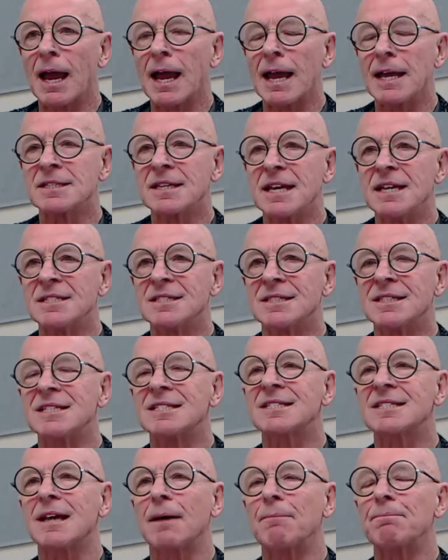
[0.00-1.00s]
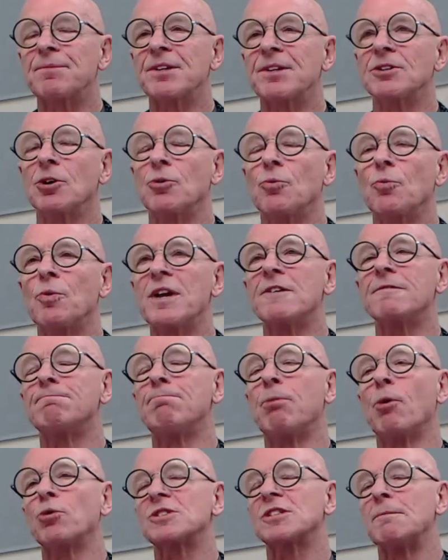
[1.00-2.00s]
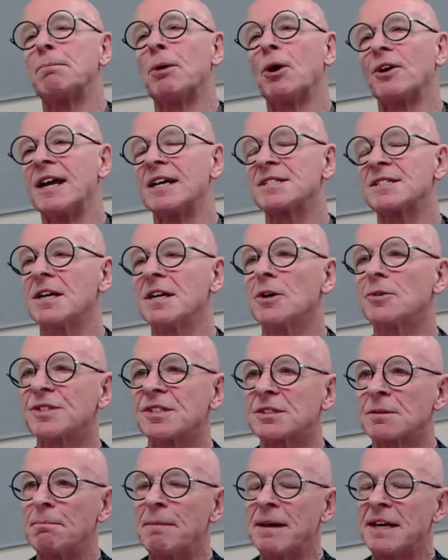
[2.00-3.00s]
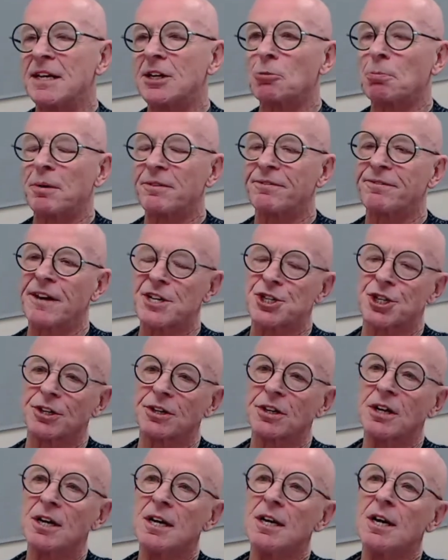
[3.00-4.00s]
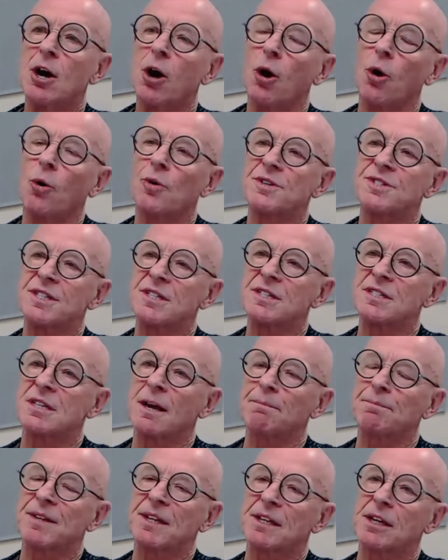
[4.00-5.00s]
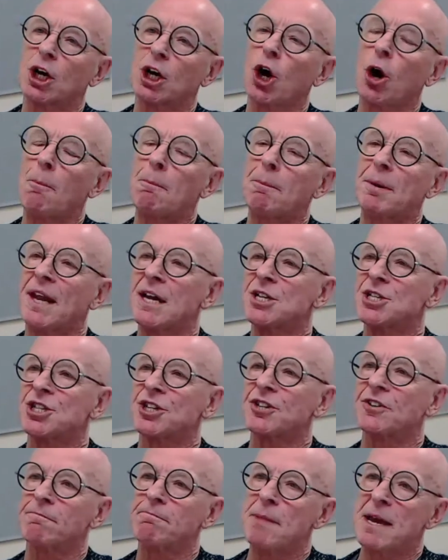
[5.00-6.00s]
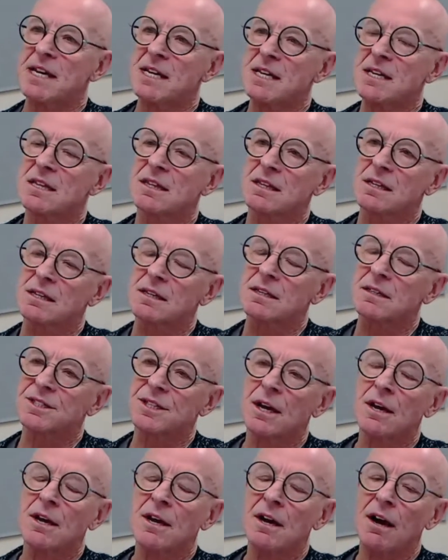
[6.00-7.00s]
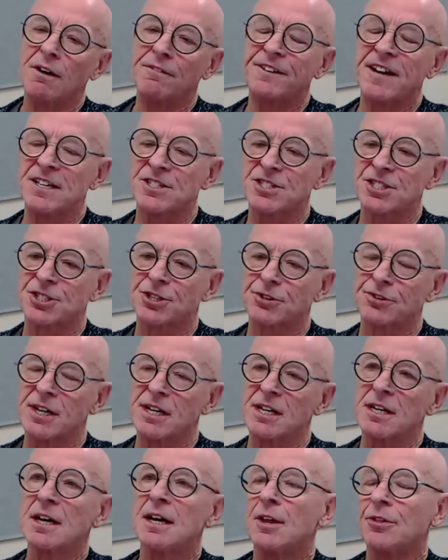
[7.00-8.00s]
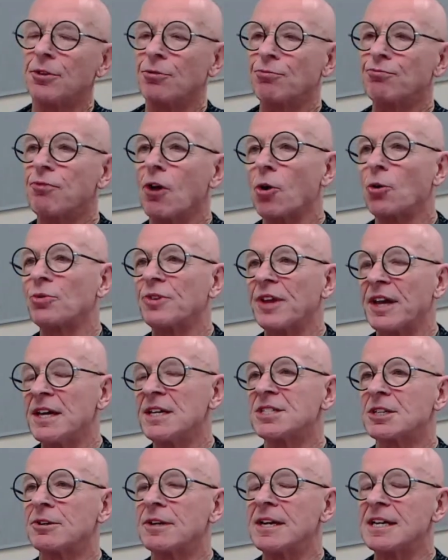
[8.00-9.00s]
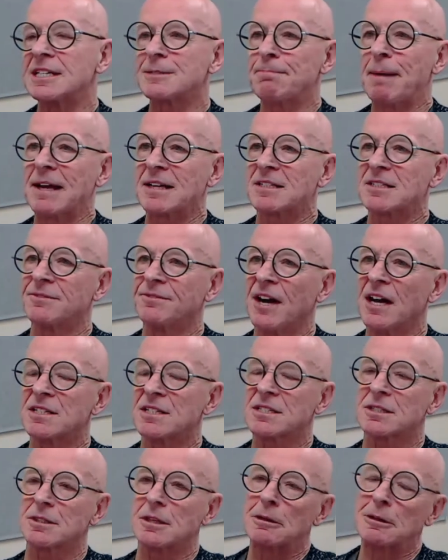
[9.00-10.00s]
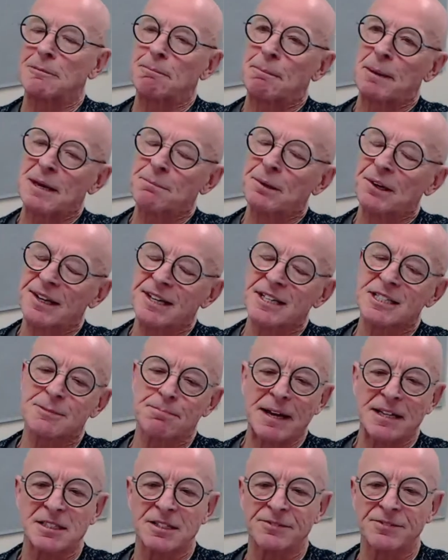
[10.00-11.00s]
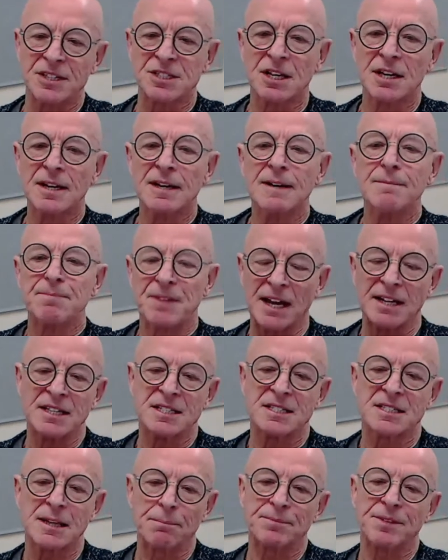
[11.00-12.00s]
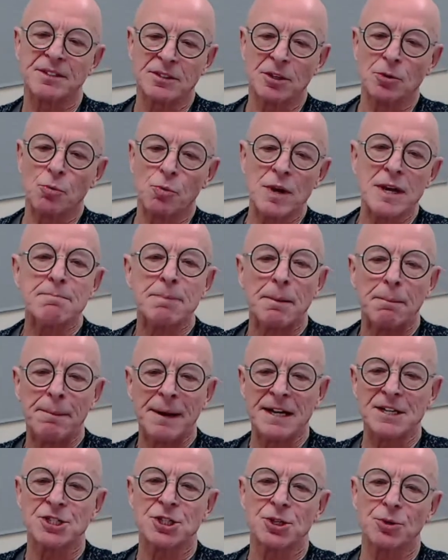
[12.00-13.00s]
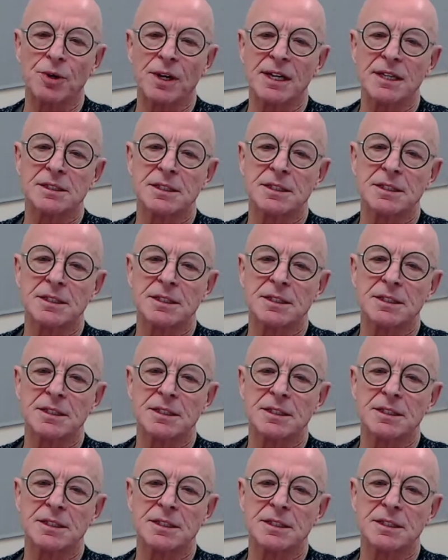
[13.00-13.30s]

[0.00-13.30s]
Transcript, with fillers: is, is this something that we have brought upon ourselves as a medical profession, or is it something, a combination of many things, of history, the role that history expects of us, that the people expect of us, and it's something that we perpetuate?